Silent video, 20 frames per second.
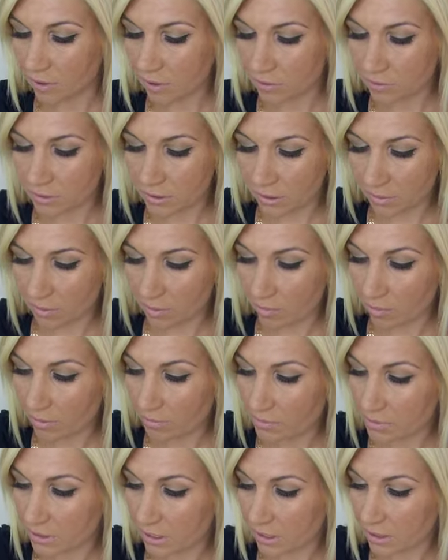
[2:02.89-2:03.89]
those on my
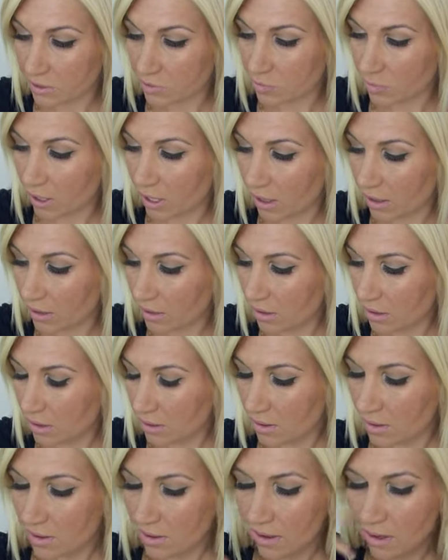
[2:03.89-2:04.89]
website as well.
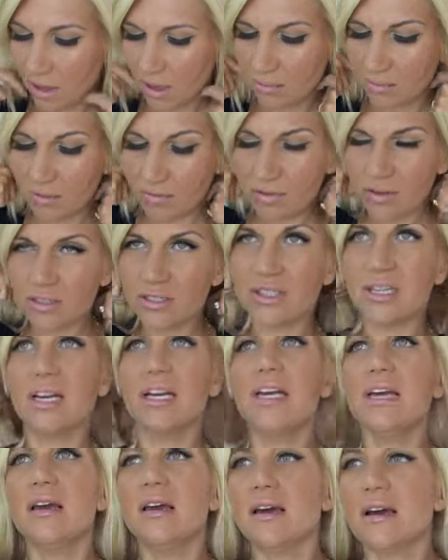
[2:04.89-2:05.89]
If there's
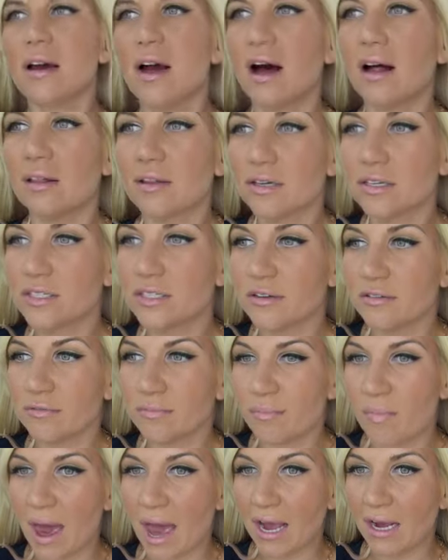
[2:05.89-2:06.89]
any colors of
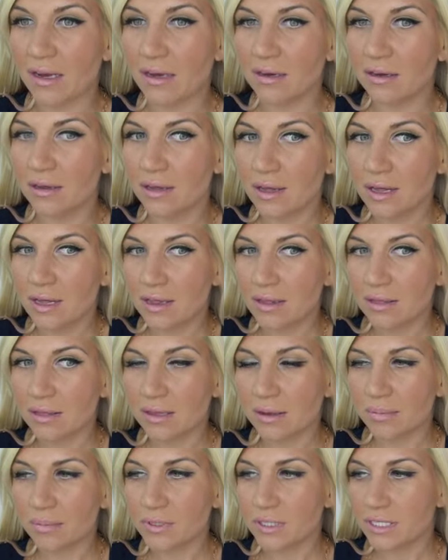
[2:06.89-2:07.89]
MAC
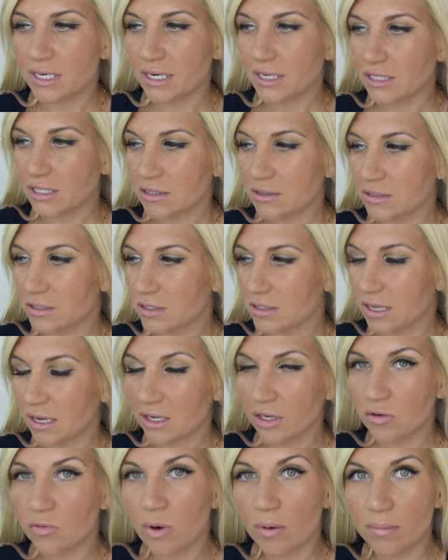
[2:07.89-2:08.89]
lipsticks
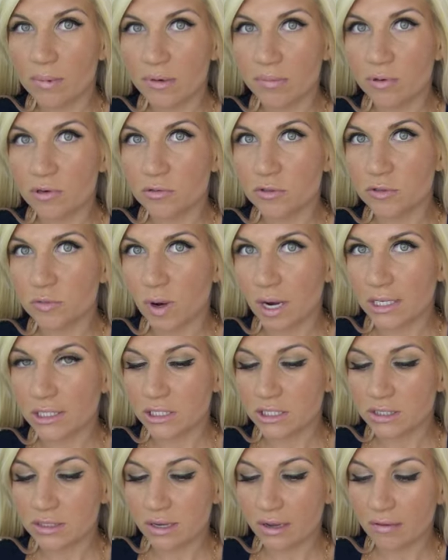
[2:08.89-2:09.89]
that you want me to post
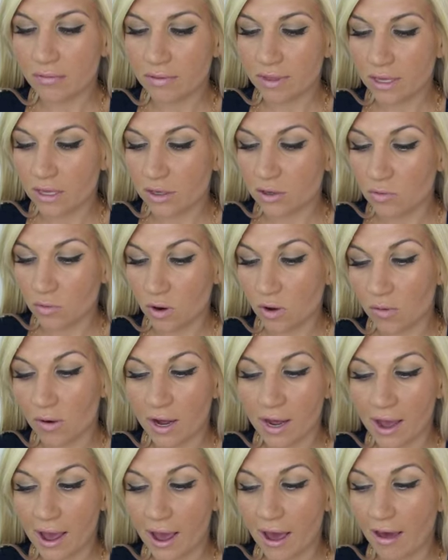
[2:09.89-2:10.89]
swatches of that you know I
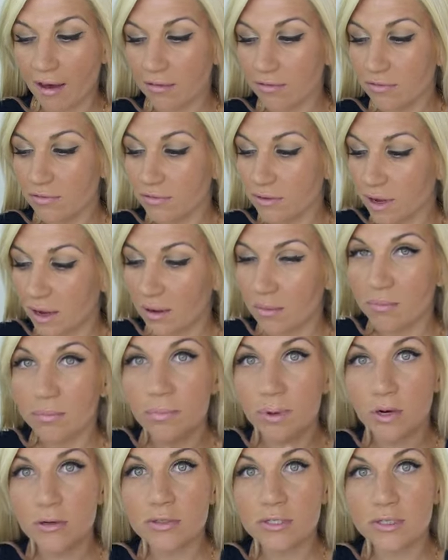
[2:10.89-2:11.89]
have,
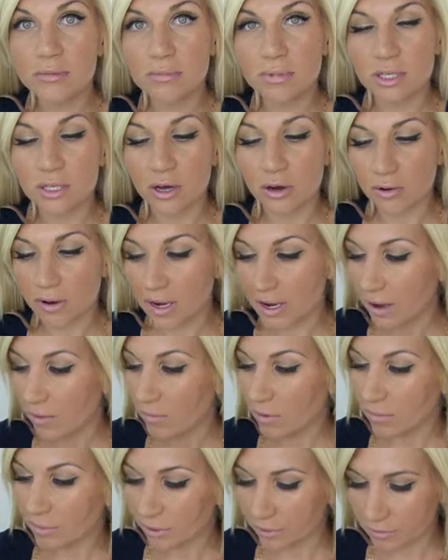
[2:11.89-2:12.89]
post them below and I
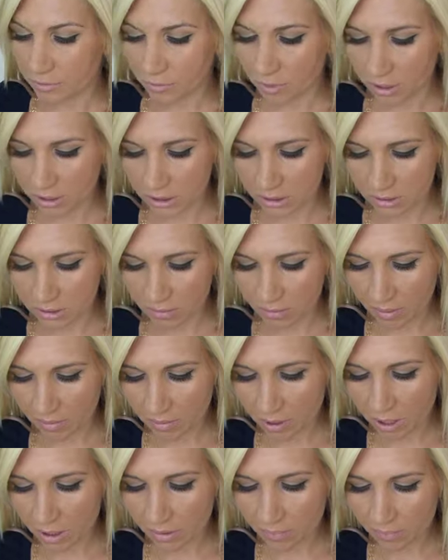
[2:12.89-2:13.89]
will post swatches on my
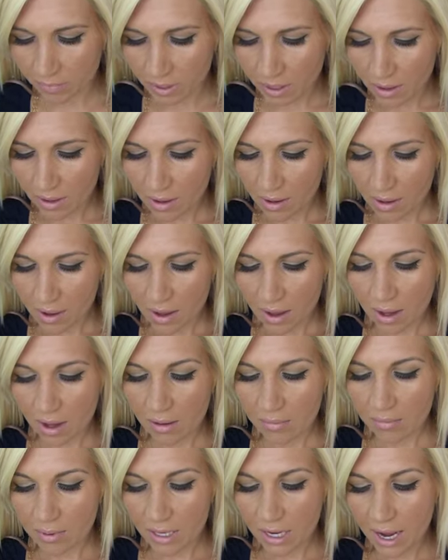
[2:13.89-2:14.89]
blog.
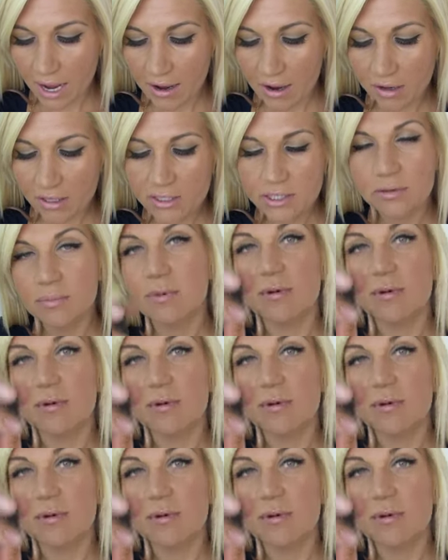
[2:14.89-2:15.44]
I also